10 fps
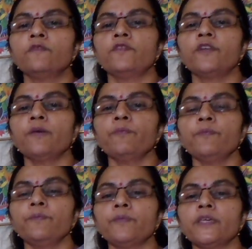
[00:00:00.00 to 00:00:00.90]

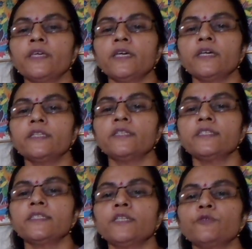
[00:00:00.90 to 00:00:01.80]
From here
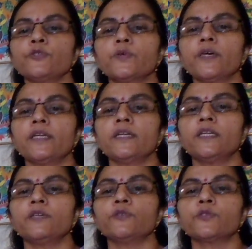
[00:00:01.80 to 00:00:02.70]
this nu square
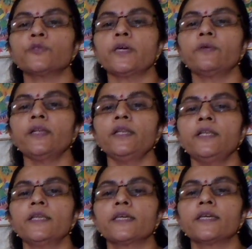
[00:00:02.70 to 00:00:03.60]
and nu square
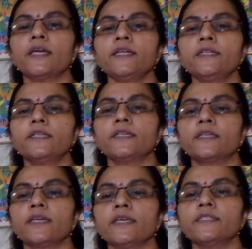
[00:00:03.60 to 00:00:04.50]
will get
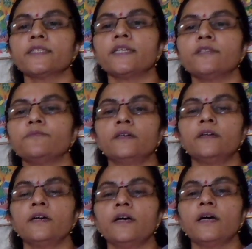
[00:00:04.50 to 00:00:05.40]
cancelled.
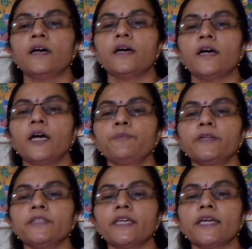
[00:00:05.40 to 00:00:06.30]

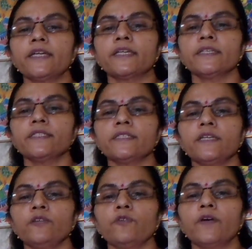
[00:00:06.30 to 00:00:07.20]
After the get
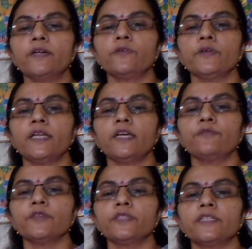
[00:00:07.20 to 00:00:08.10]
cancelled, what we will
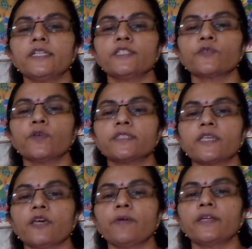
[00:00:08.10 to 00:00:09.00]
left with del square
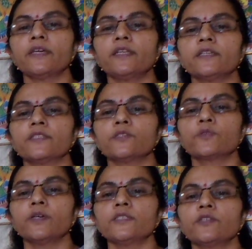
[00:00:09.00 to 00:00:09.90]
psi by del x
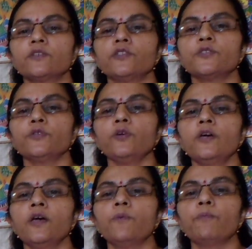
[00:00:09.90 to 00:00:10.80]
square is equals
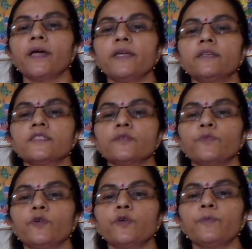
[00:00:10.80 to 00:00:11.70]
to minus
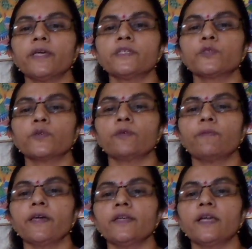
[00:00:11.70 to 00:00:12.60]
4 pi square
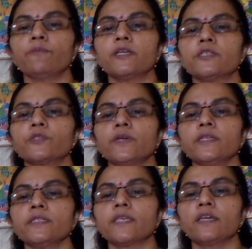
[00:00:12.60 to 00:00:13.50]
by lambda
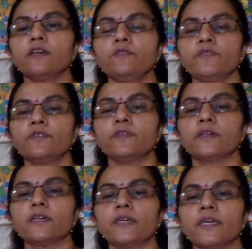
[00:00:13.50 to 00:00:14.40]
square psi of
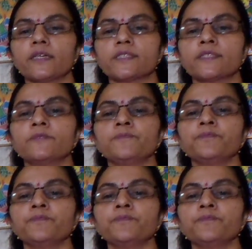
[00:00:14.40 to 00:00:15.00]
x.